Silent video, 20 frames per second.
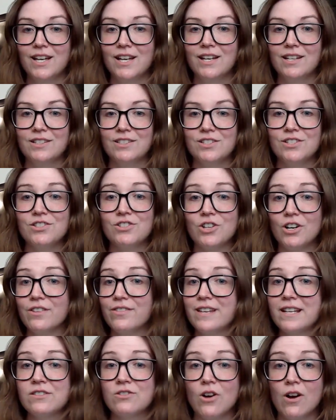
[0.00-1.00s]
To start
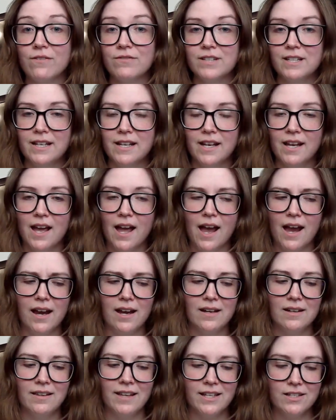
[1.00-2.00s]
things off today,
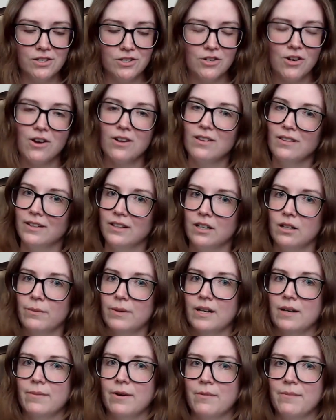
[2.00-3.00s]
I'd like to talk a little
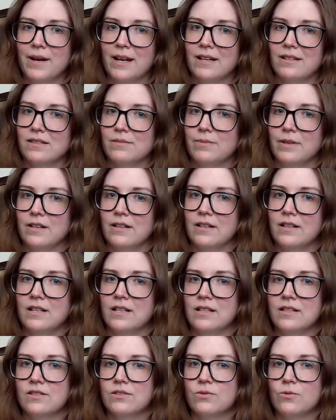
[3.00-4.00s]
bit about my
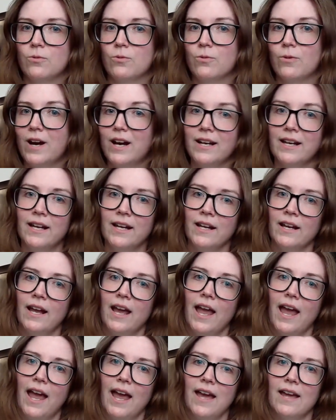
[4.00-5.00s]
experience
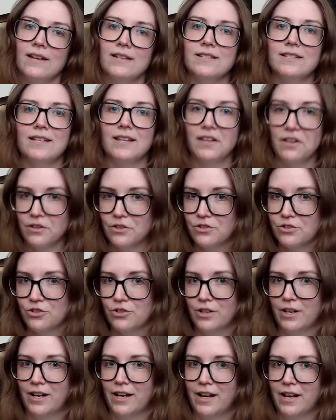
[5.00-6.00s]
writing and
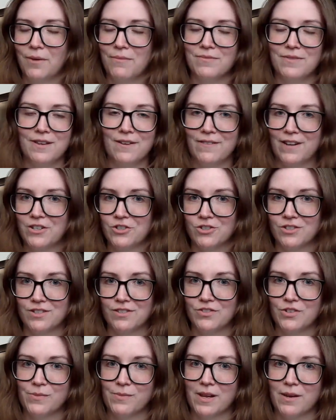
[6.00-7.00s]
illustrating the Adventures of
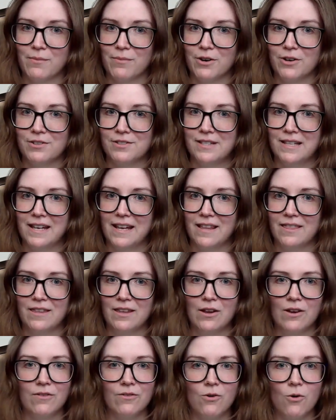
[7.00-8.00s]
Jimmy and Percy and
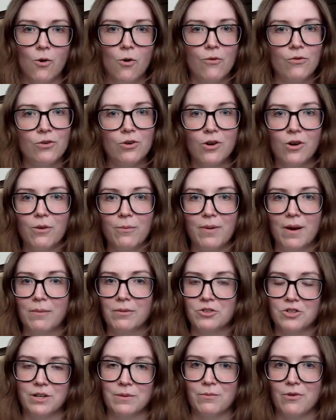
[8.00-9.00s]
the overall
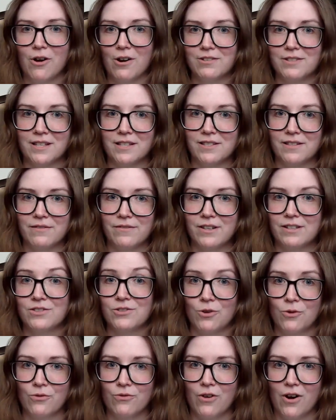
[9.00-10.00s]
publishing process of it
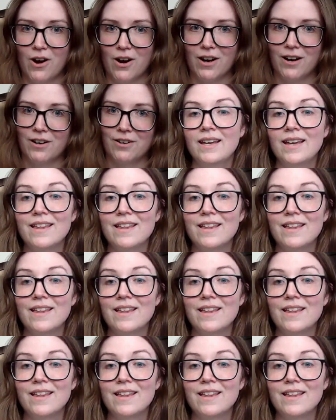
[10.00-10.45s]
so far.